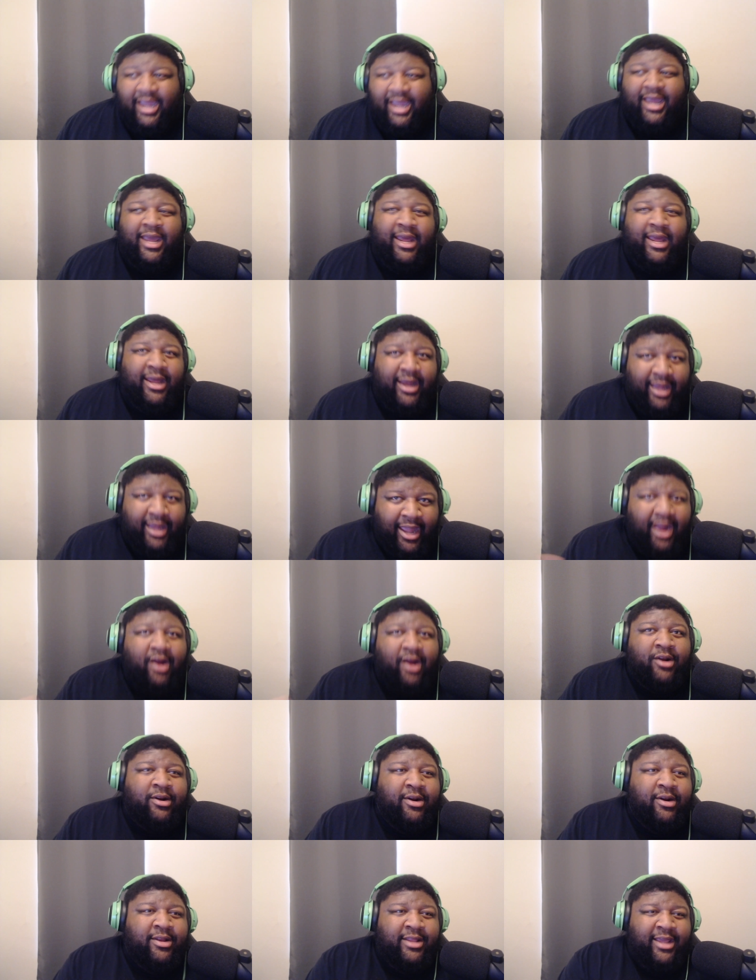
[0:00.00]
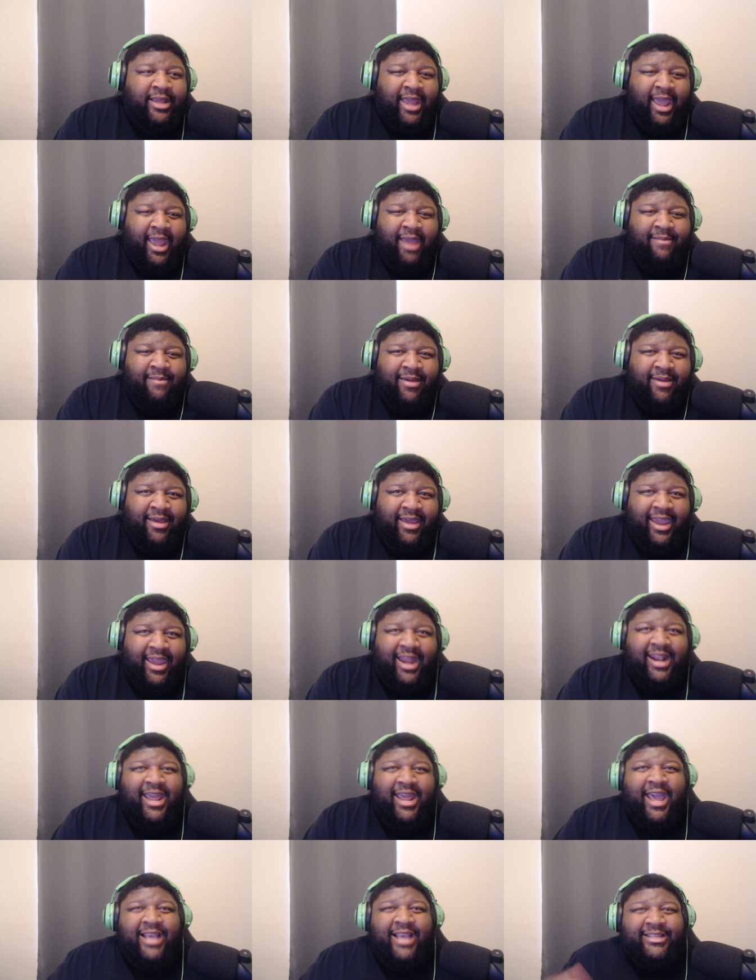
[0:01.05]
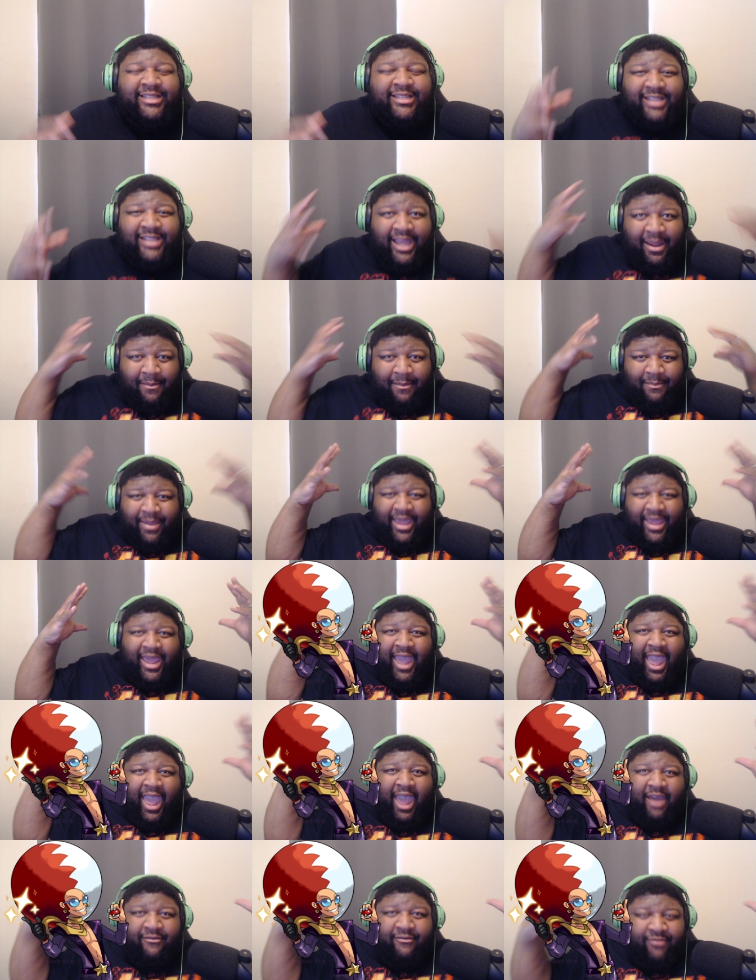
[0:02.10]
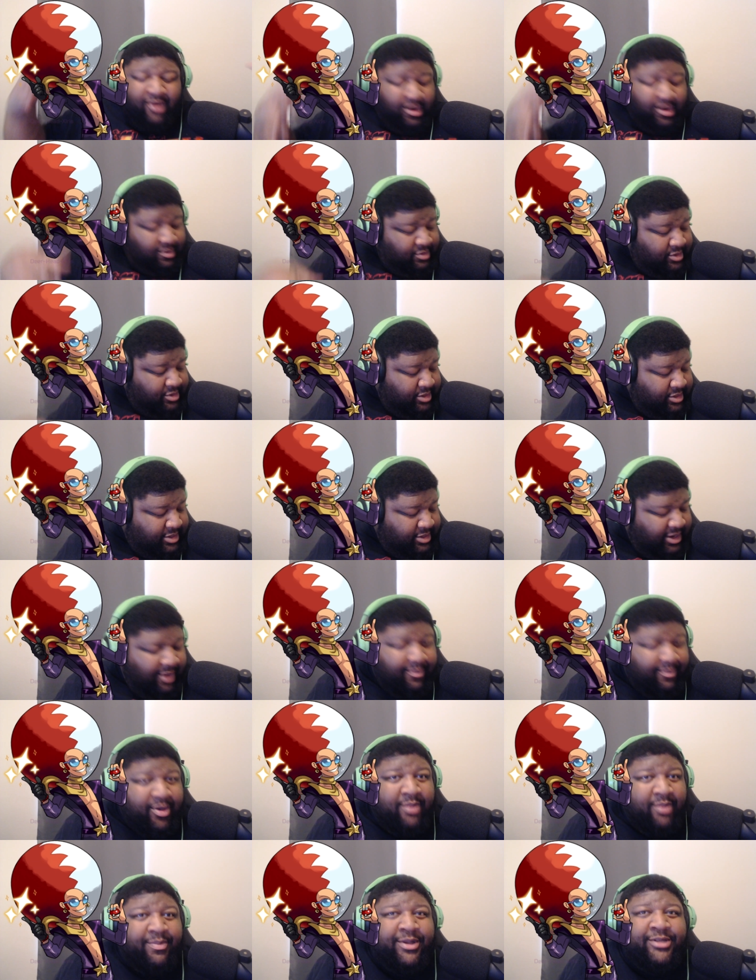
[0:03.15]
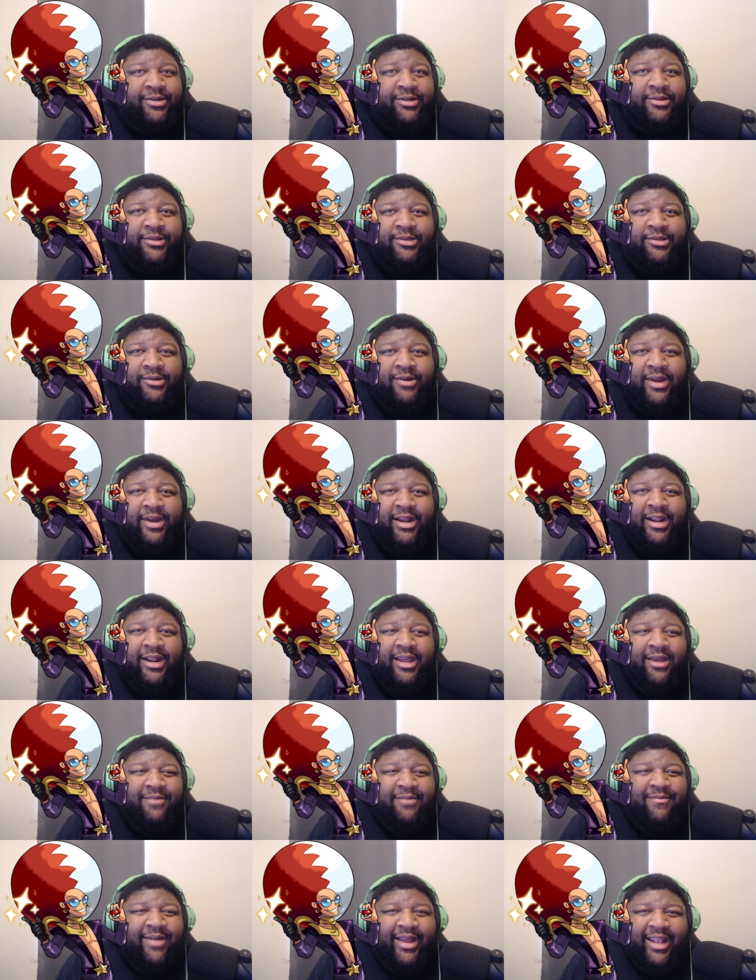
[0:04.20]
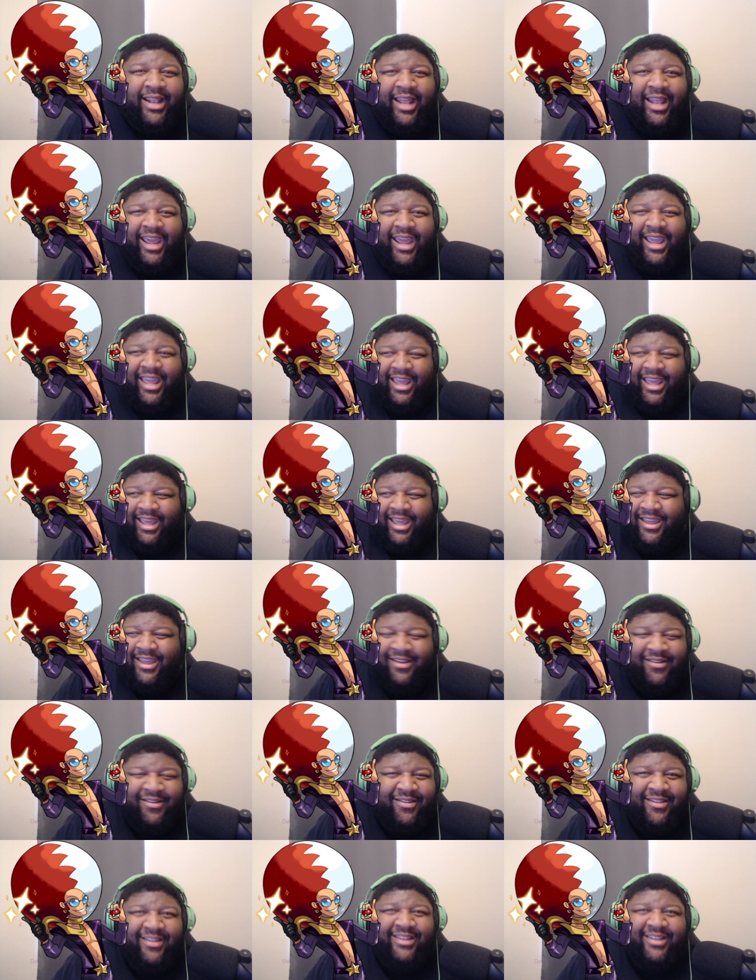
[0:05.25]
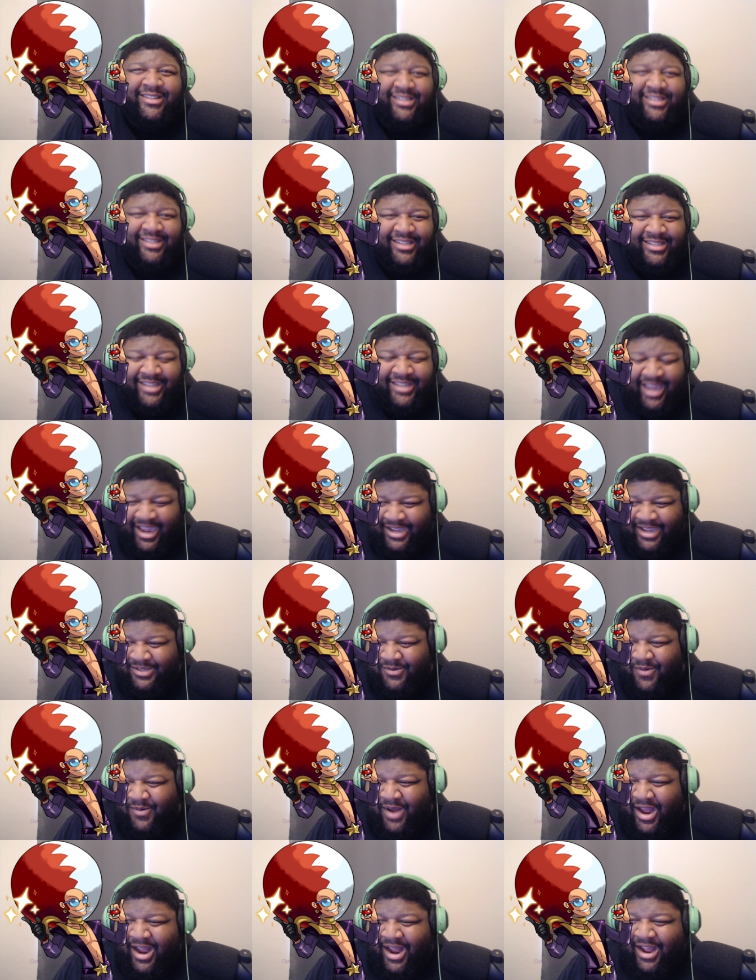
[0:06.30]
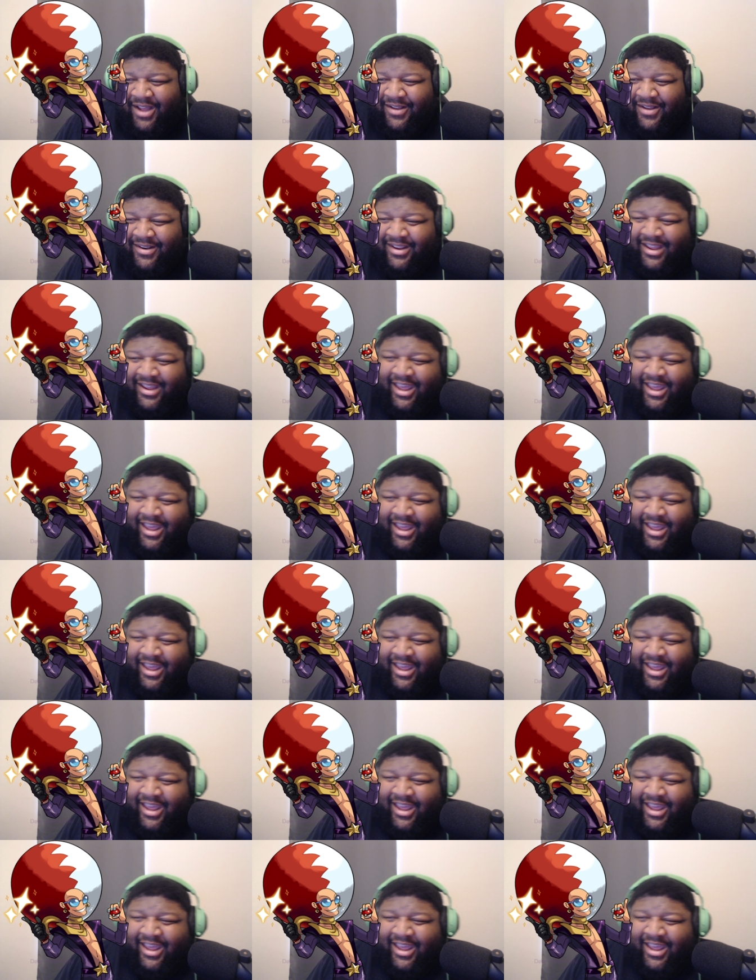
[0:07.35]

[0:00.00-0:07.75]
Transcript: a character in the game, and he has this like big afro. I'll put a picture on the screen, but like this guy is wild. I